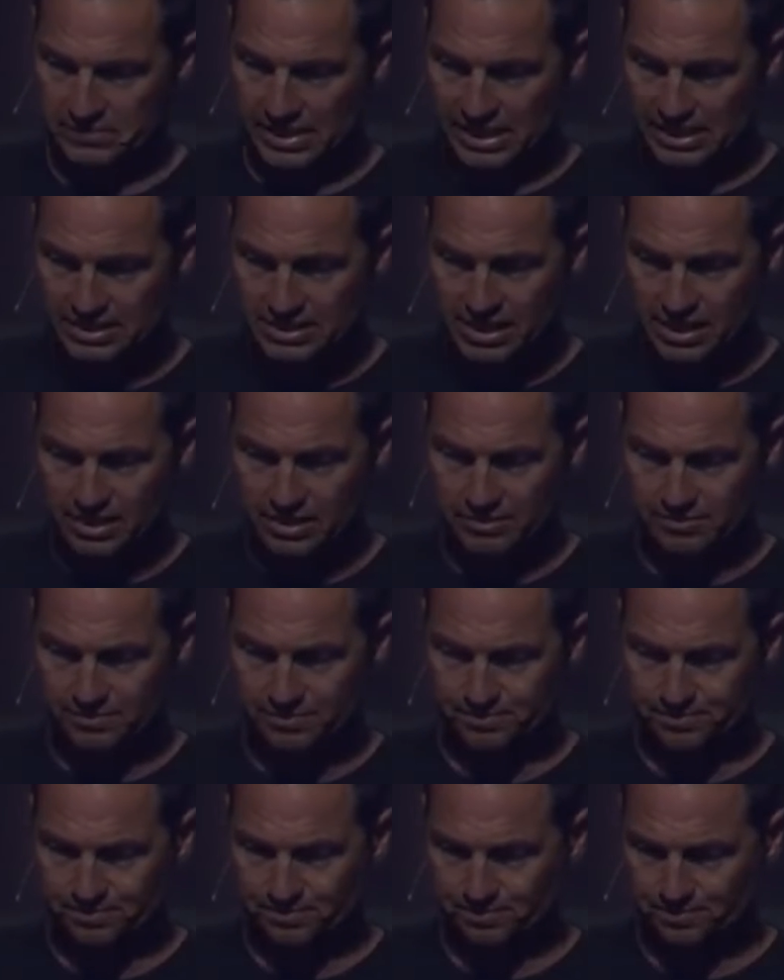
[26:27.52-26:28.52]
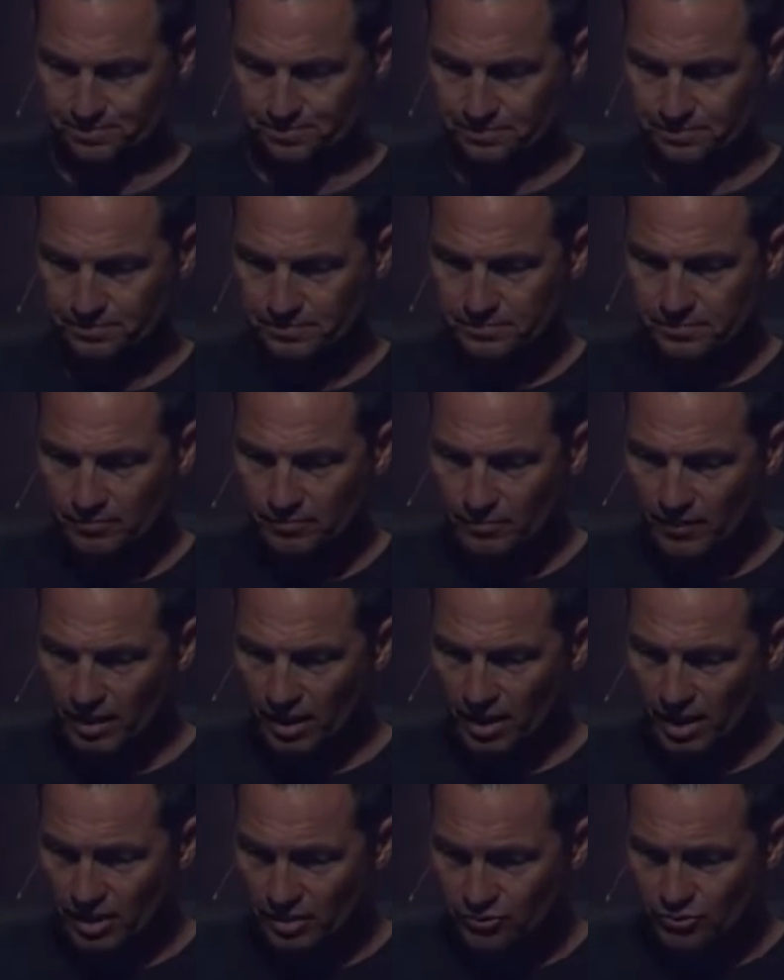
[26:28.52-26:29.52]
And it did,
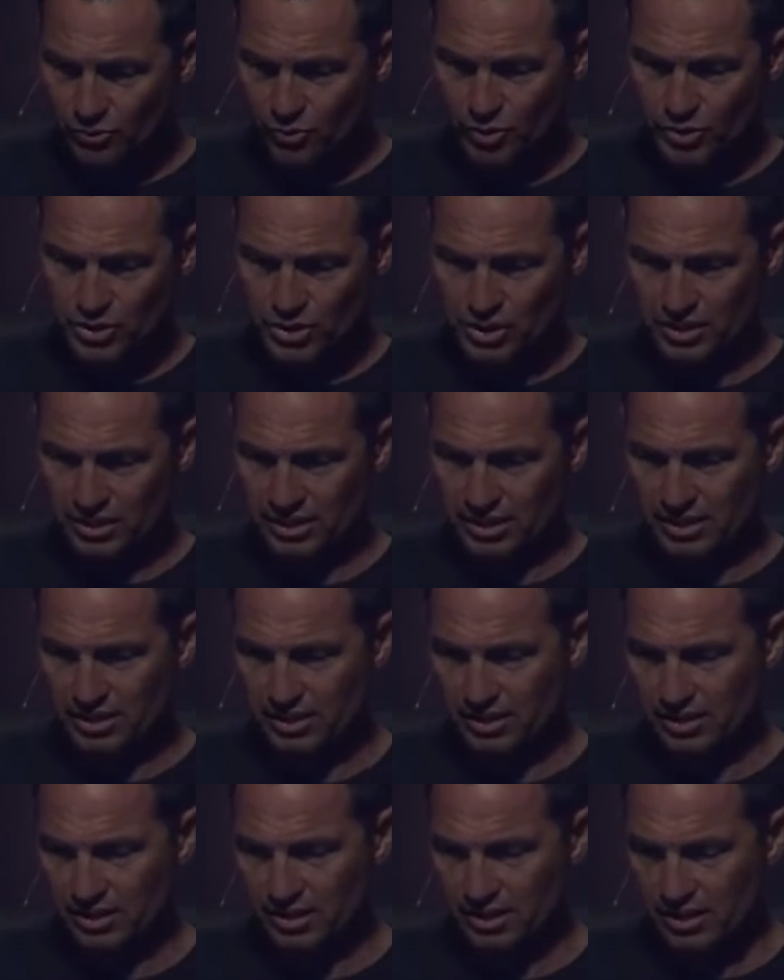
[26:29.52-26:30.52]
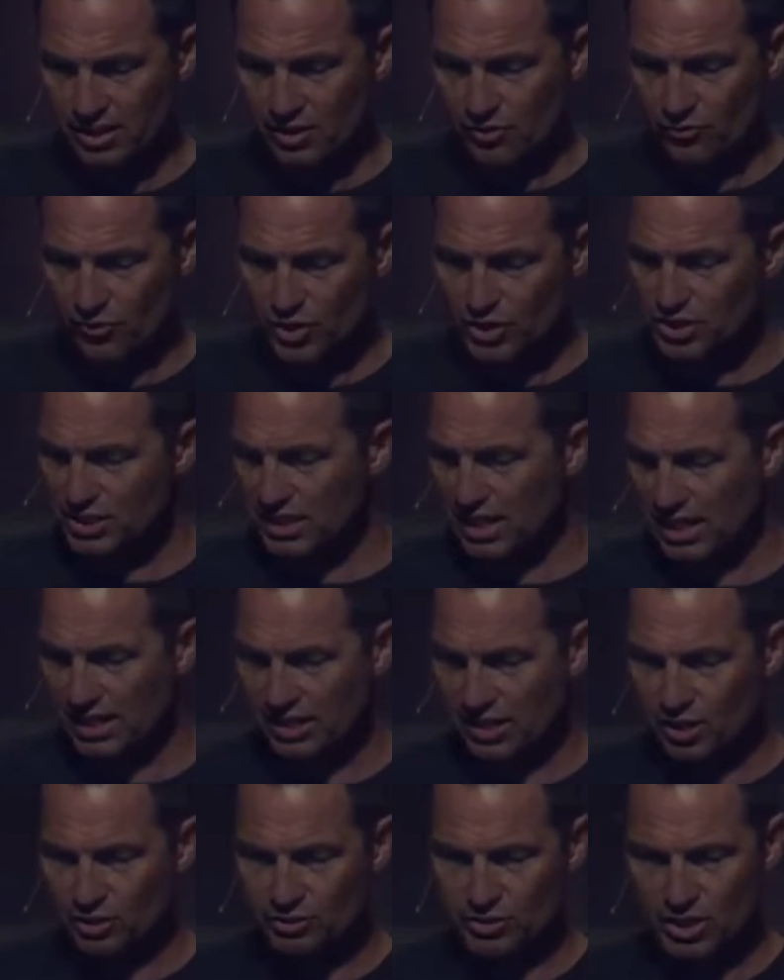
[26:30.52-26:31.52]
unfortunately. Verse
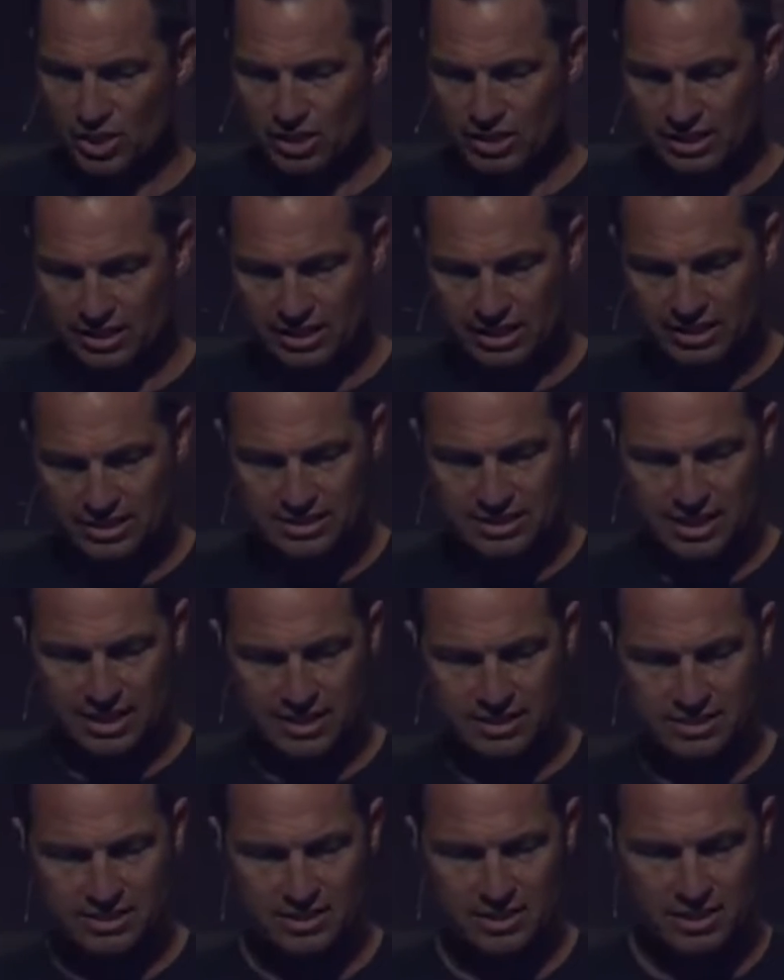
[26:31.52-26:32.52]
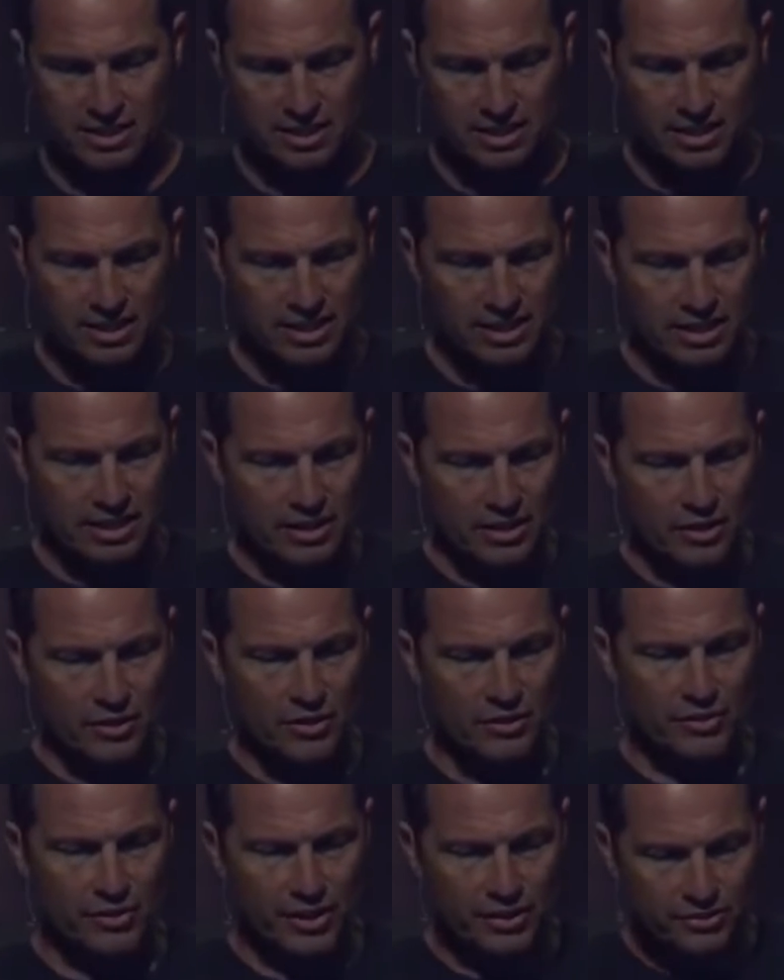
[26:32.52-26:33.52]
9 goes on, and then it says,
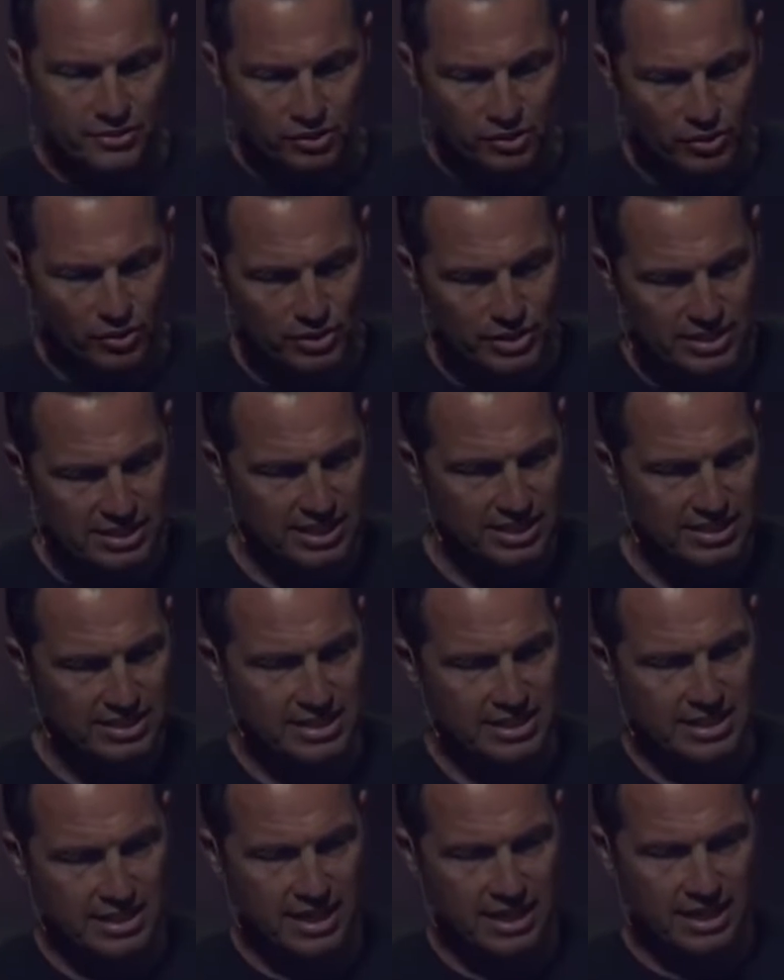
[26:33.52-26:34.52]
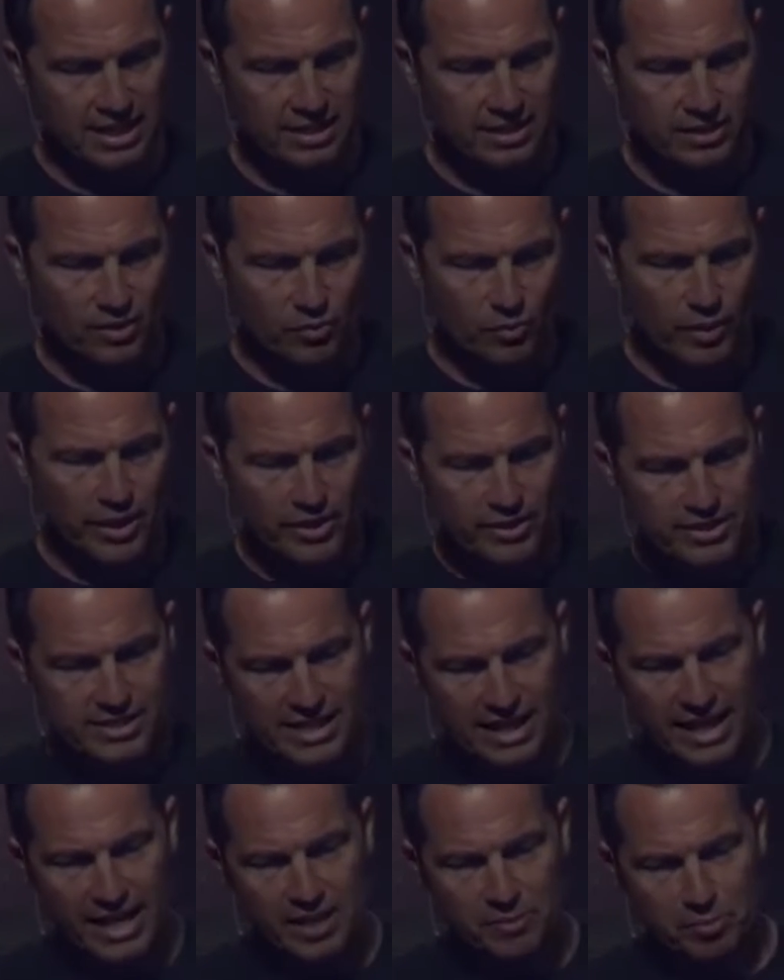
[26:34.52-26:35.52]
Then the Lord said to Cain, Where's
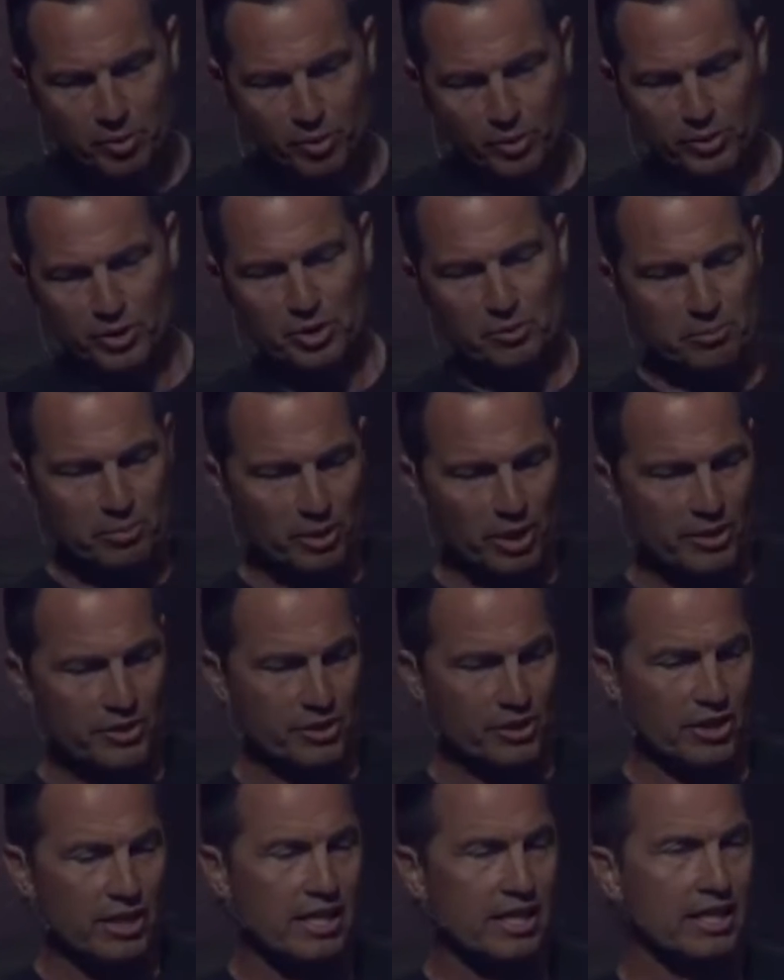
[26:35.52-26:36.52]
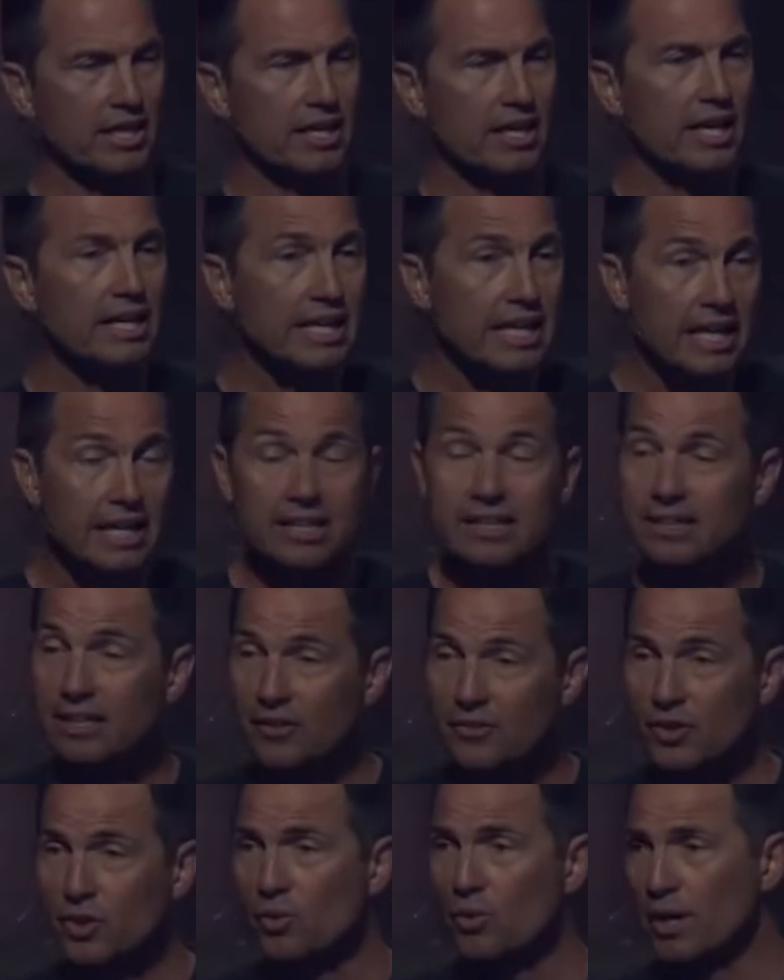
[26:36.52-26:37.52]
Abel your brother? Again,
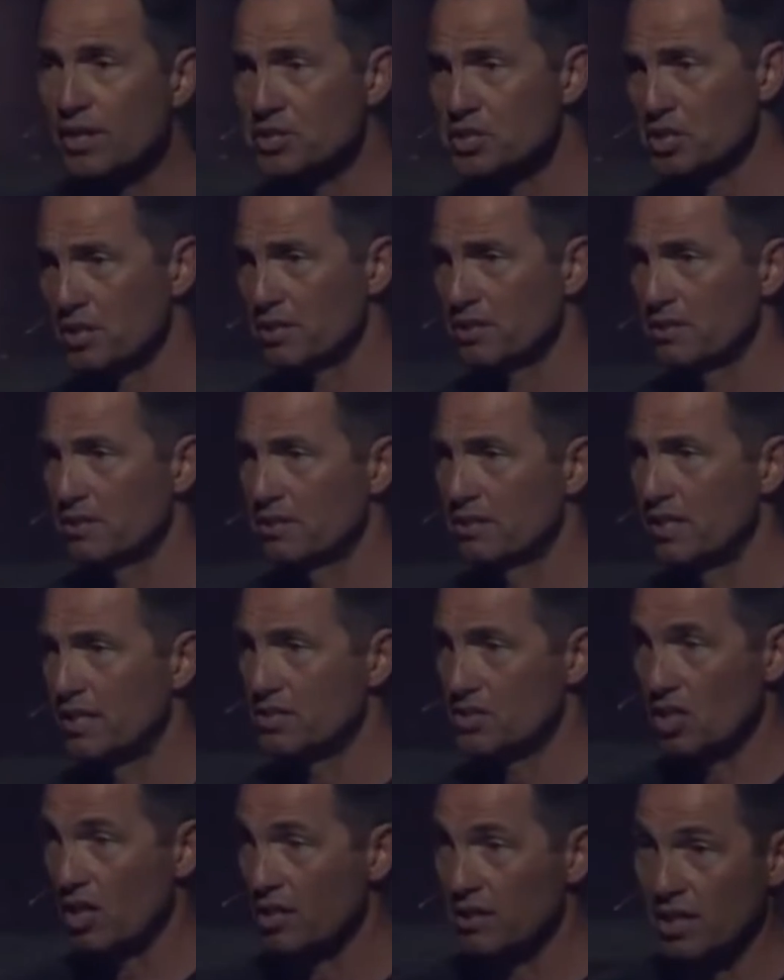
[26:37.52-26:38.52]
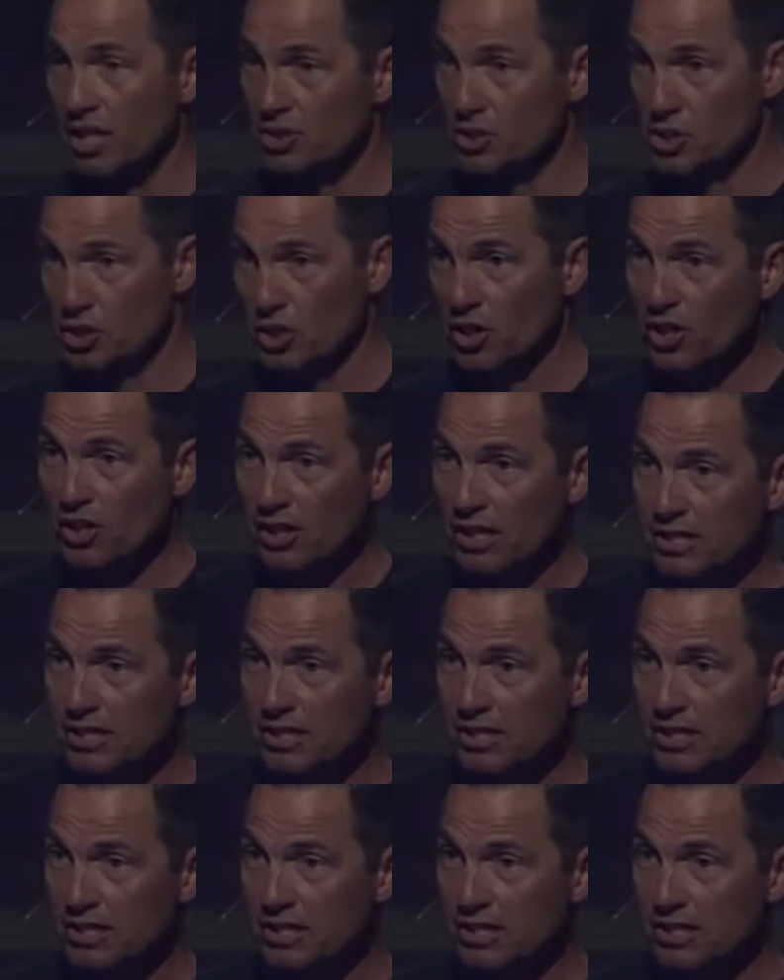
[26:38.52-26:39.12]
another question. Is God not sure?